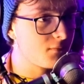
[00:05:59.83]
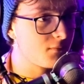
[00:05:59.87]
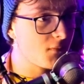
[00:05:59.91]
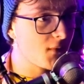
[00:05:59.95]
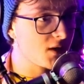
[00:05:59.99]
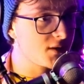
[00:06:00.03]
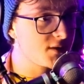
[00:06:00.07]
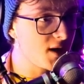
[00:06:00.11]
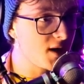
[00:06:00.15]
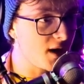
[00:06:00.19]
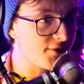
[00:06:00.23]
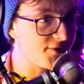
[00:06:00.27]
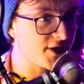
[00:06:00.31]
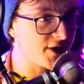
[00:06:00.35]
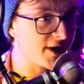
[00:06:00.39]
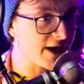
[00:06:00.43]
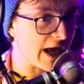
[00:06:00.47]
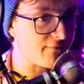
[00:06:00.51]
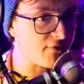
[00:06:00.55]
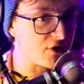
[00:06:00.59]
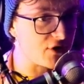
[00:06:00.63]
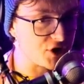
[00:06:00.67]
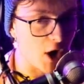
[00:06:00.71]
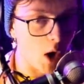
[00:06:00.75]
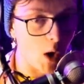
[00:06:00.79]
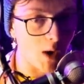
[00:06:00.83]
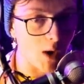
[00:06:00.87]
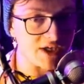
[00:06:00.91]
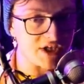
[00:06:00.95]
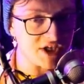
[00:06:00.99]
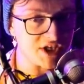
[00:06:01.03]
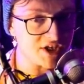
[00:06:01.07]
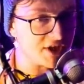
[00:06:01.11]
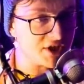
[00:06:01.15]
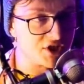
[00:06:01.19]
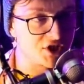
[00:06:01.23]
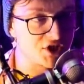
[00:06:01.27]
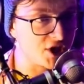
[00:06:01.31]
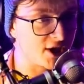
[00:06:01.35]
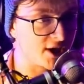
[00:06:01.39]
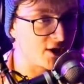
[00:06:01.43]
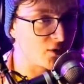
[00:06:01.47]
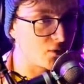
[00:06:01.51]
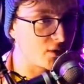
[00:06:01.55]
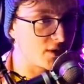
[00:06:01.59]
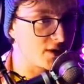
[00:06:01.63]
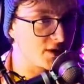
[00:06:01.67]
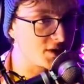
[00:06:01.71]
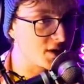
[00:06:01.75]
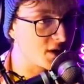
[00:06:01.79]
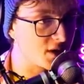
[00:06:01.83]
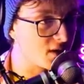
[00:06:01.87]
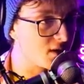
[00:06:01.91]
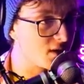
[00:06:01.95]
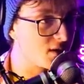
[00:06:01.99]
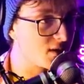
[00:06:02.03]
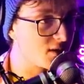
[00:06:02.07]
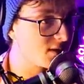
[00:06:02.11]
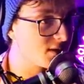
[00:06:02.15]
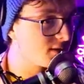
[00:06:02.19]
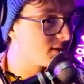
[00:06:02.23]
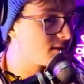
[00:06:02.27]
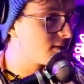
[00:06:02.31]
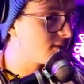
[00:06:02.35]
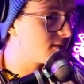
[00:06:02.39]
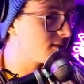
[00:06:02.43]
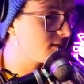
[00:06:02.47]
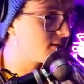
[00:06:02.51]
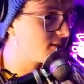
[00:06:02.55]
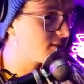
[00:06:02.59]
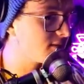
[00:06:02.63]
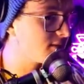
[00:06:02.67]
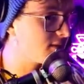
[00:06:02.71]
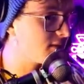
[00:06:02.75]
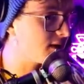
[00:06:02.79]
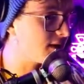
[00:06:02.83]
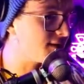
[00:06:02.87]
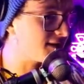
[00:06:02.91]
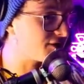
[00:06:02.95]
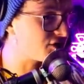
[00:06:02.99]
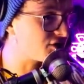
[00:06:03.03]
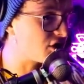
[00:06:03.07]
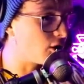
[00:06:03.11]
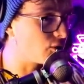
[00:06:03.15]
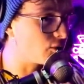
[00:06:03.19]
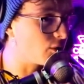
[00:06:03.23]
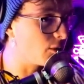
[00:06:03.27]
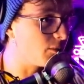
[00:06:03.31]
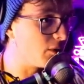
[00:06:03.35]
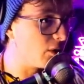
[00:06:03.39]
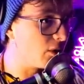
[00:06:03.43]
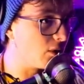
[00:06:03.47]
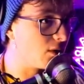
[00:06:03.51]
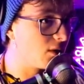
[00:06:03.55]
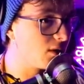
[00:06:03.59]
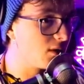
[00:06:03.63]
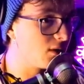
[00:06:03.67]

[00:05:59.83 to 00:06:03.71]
Nothing ever dies in this series. And that's horrible.